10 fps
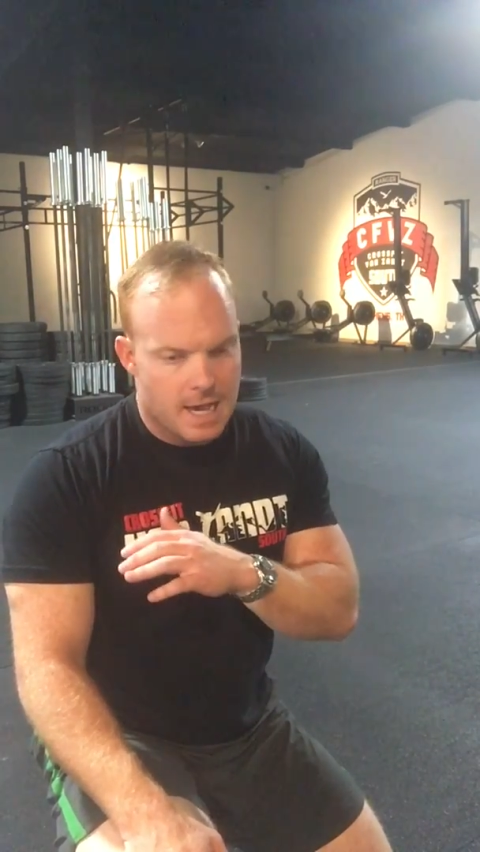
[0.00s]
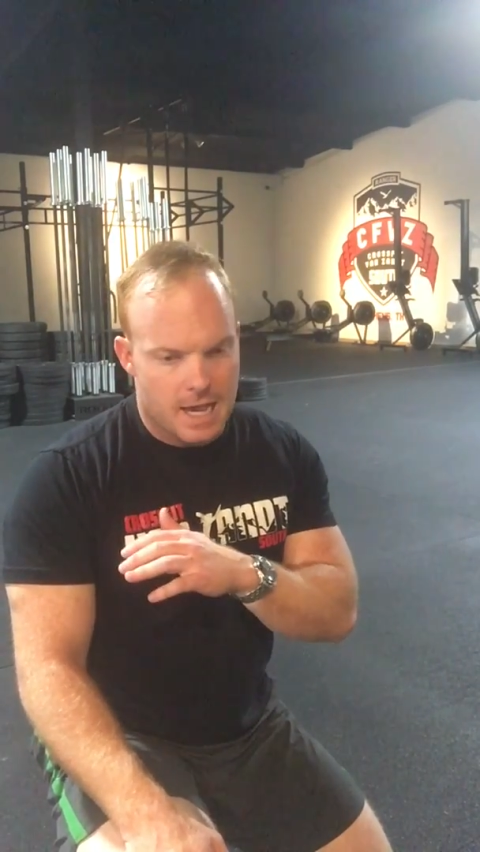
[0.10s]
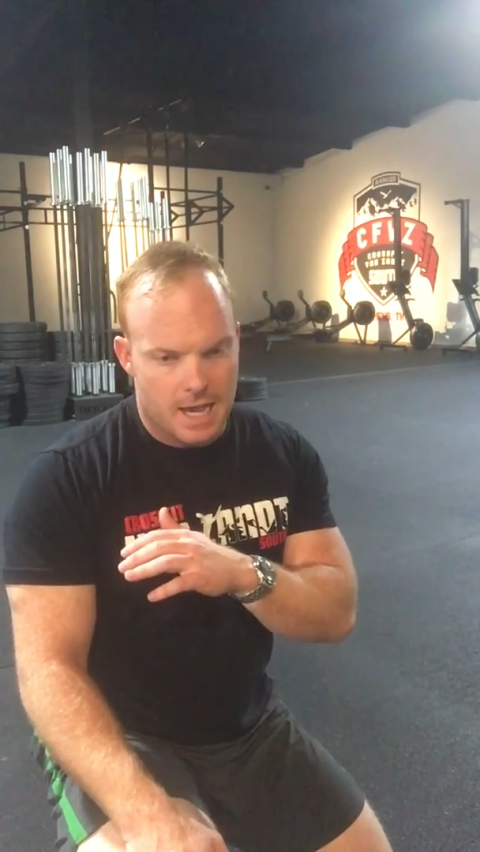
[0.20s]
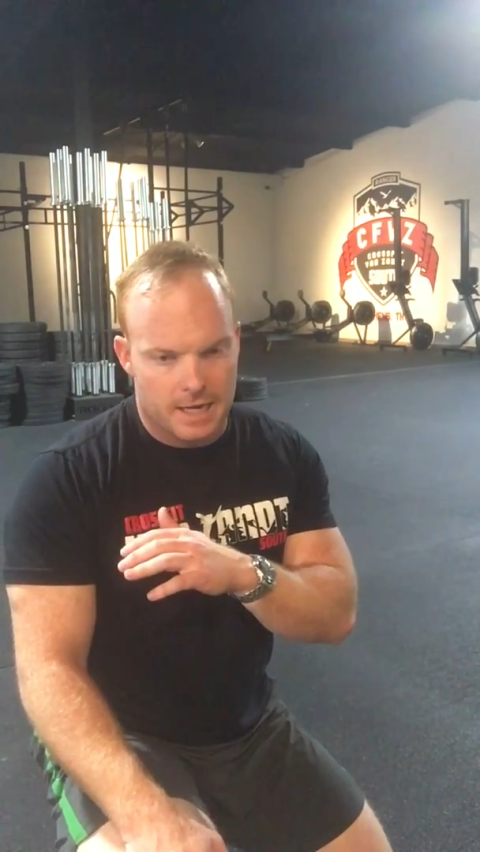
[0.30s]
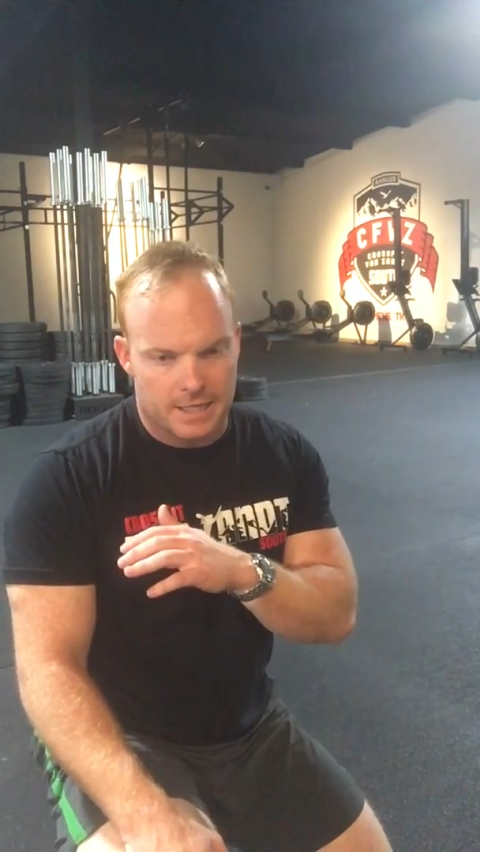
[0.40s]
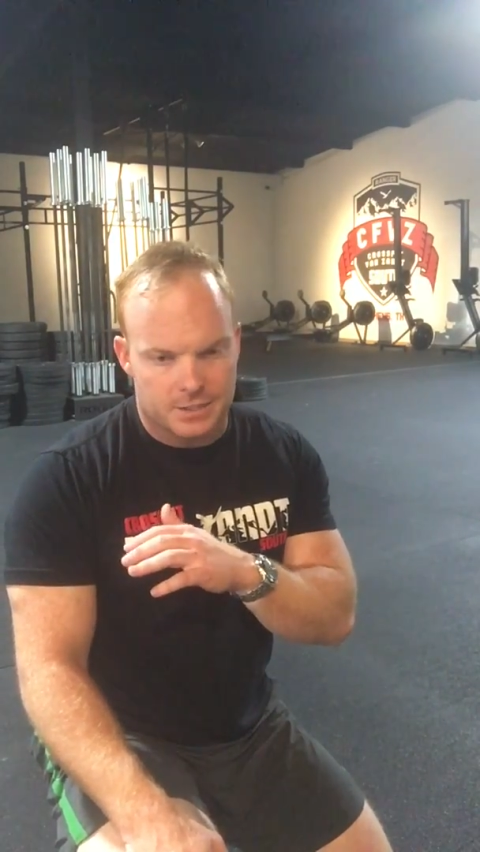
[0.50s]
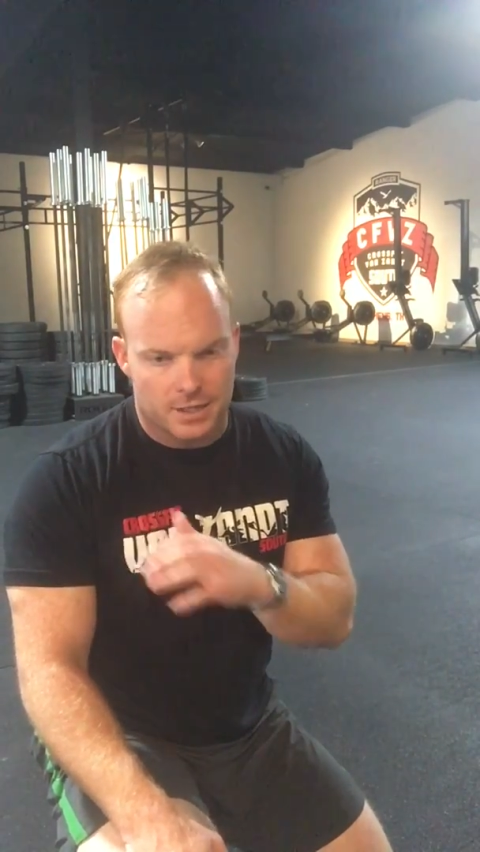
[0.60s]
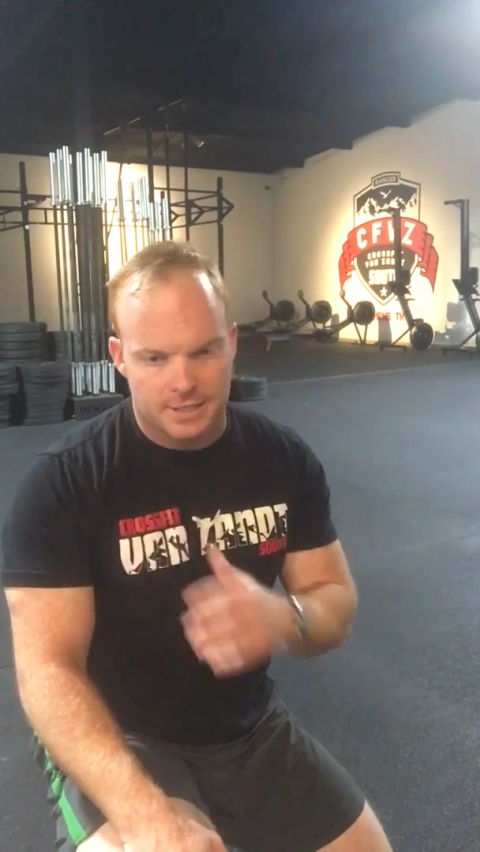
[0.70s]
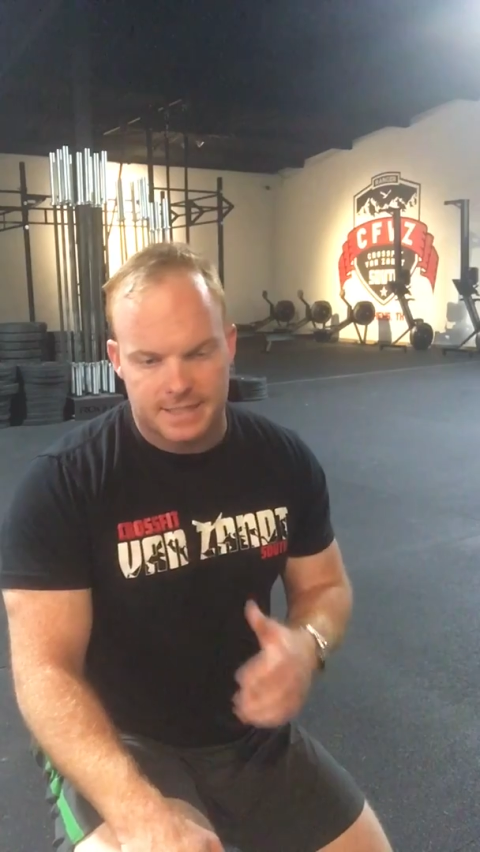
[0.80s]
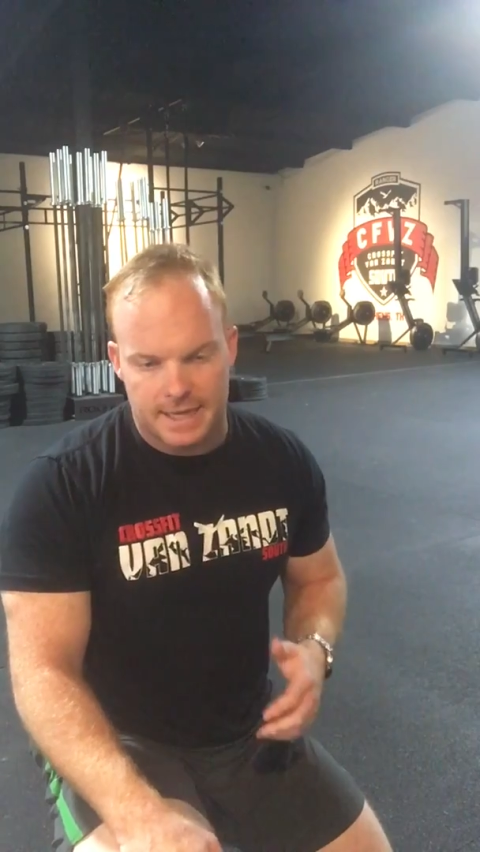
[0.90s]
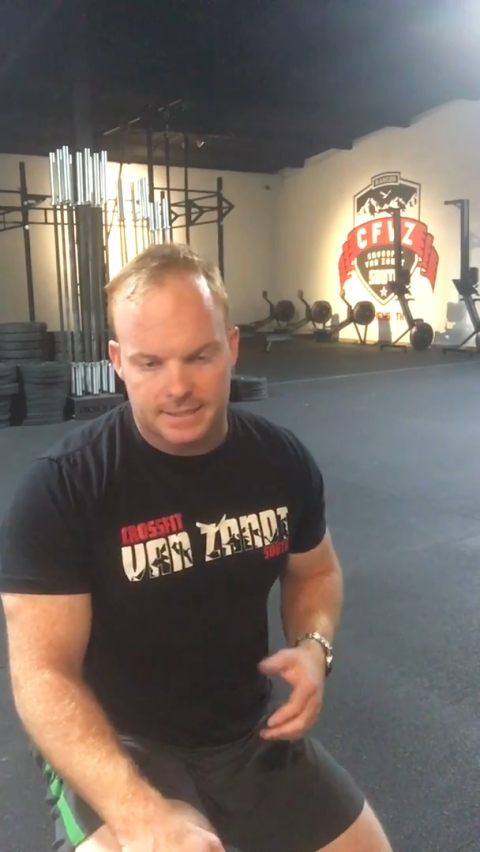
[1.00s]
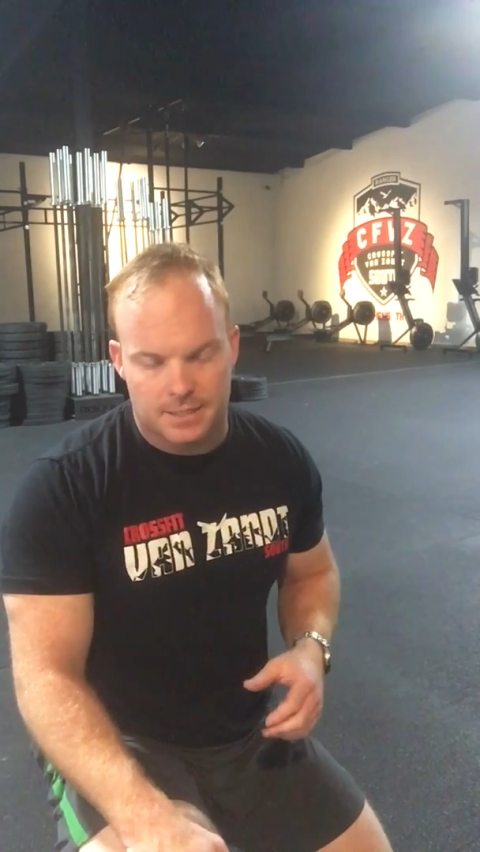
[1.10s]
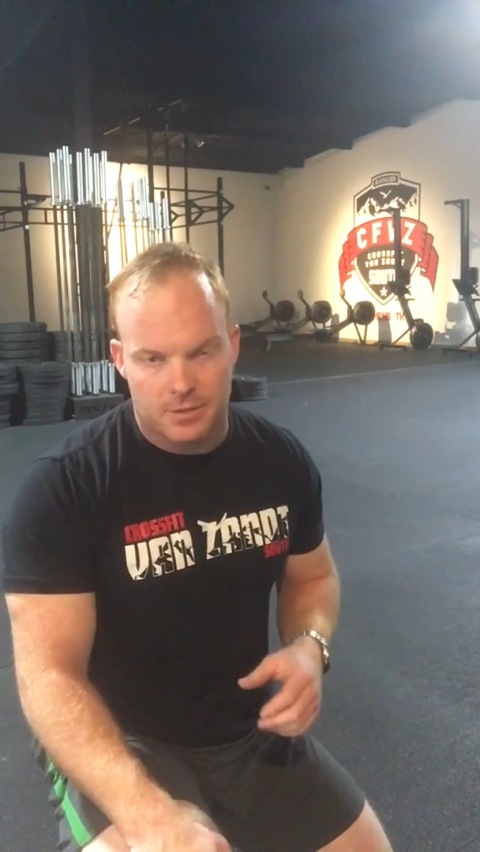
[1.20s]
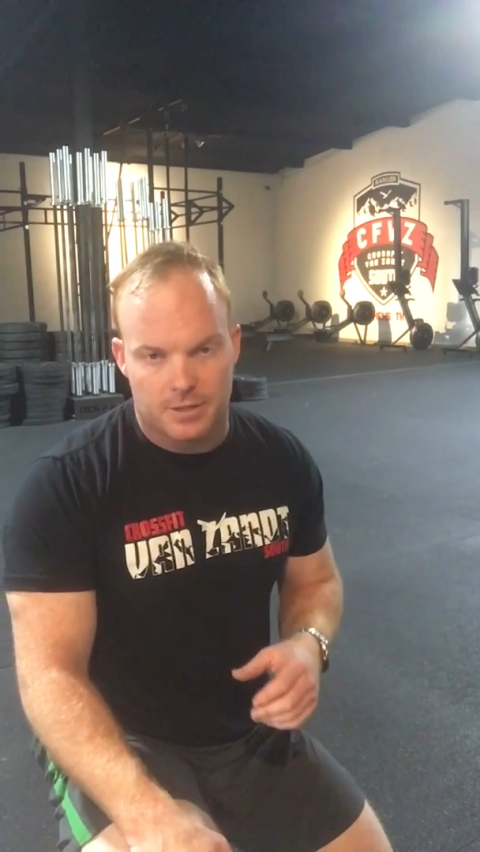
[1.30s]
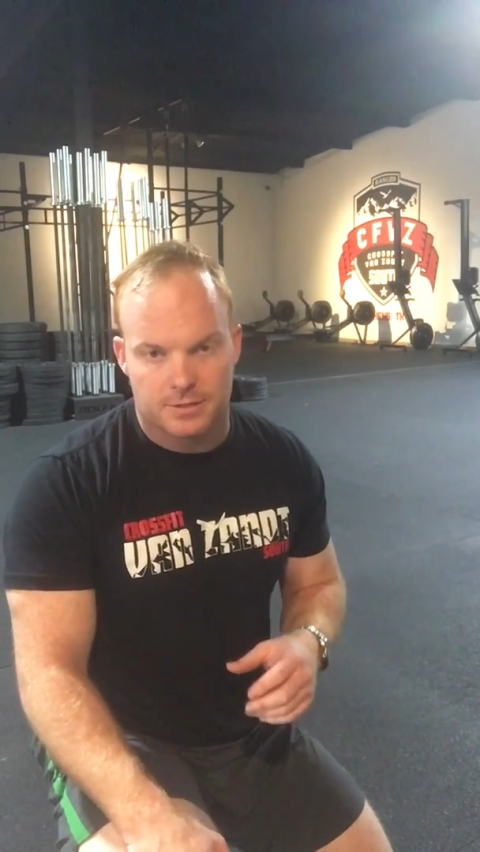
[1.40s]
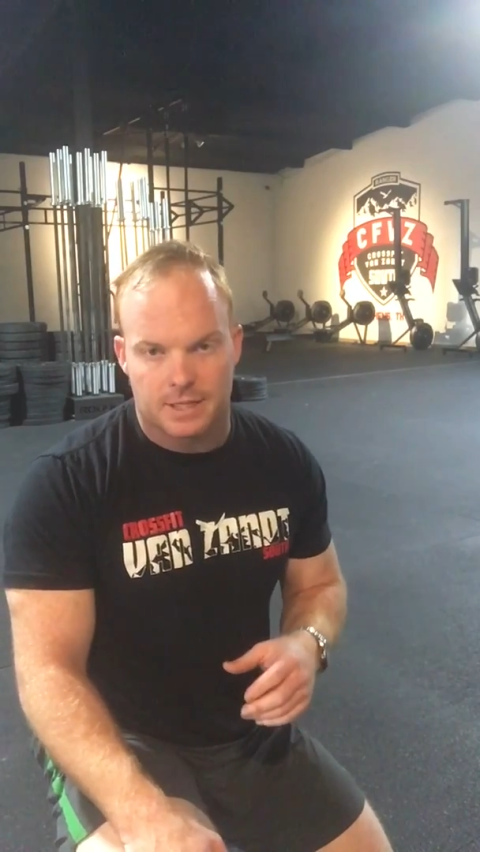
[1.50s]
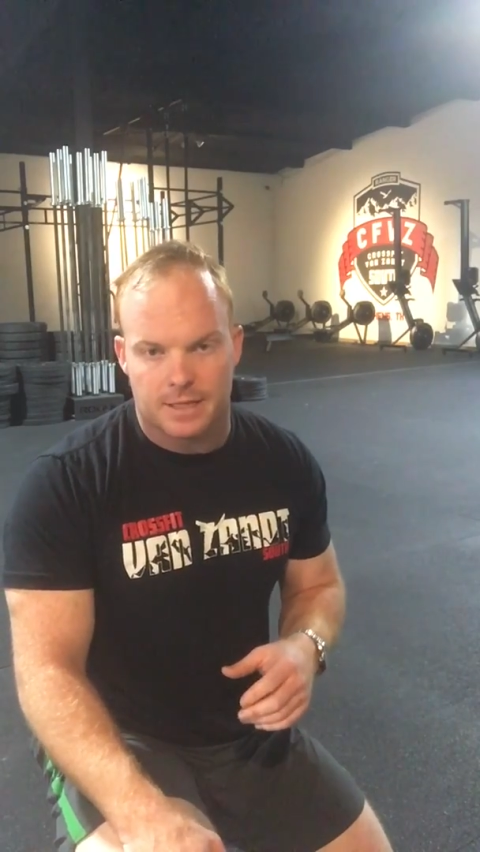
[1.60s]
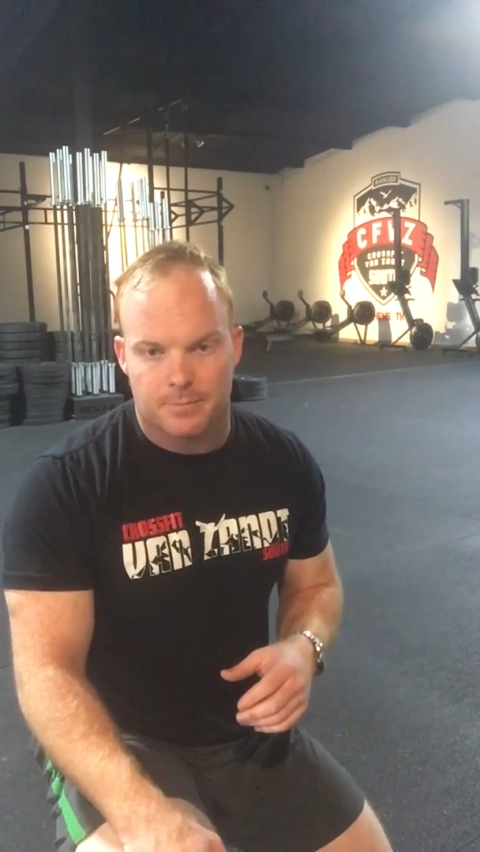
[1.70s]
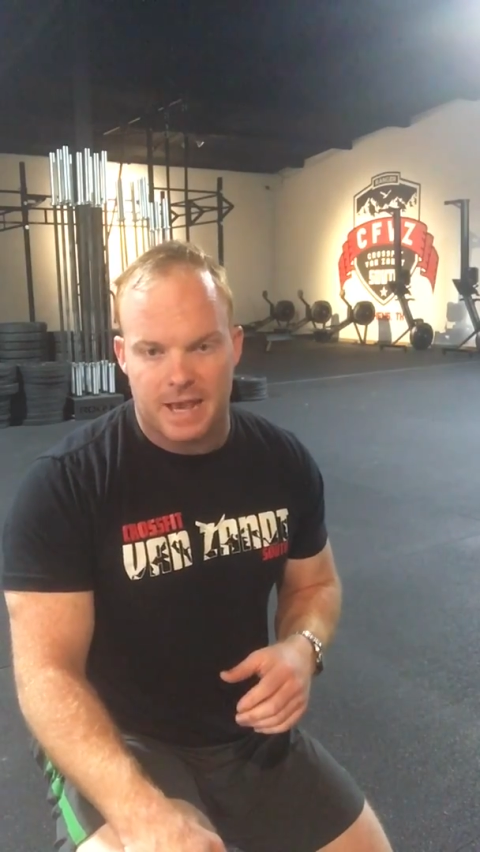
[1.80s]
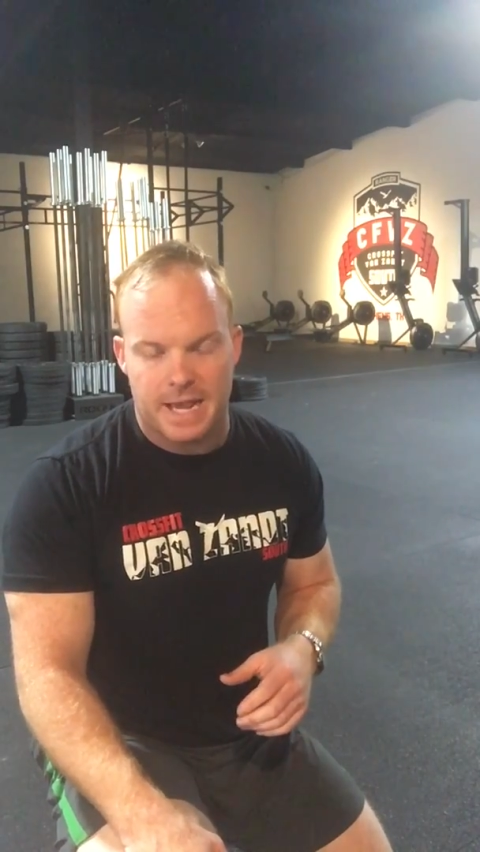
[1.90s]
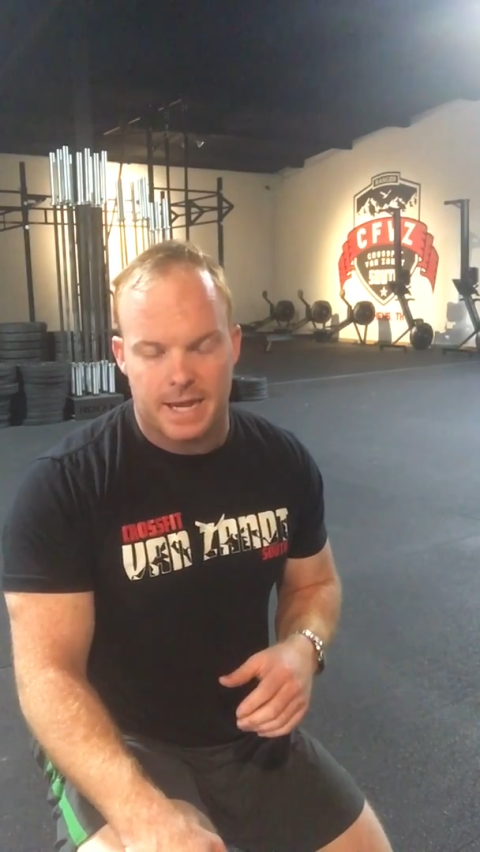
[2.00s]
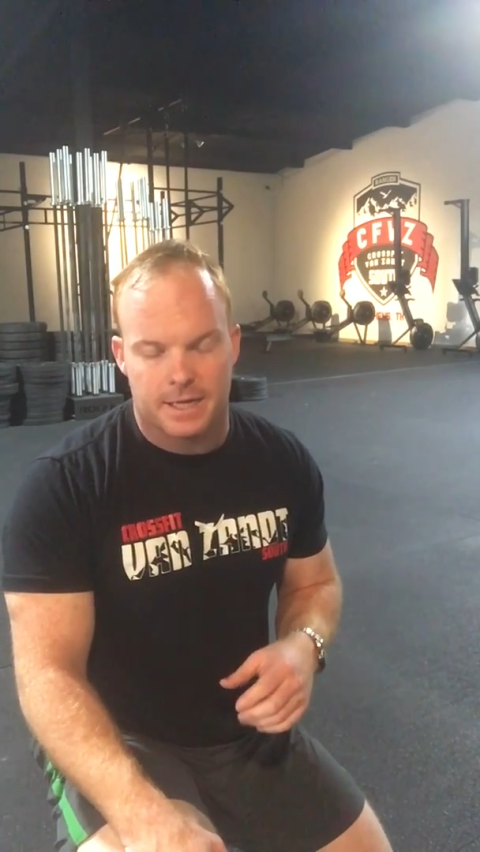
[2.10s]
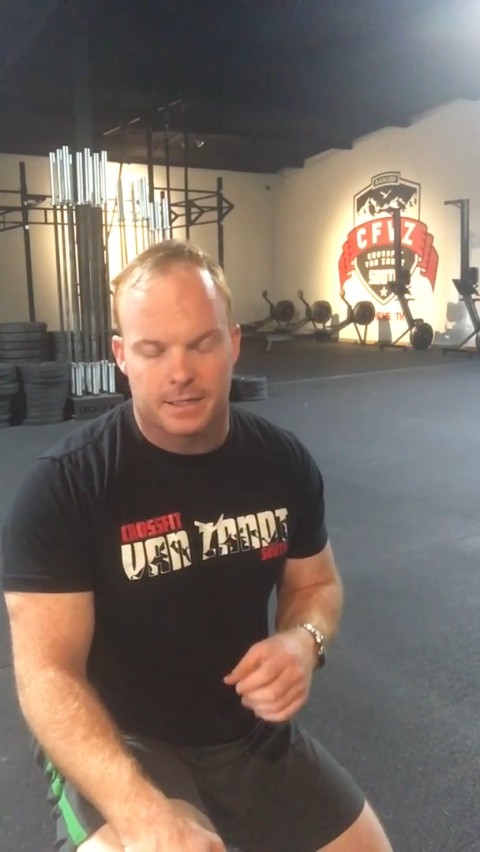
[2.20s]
And it's gonna take some of that pain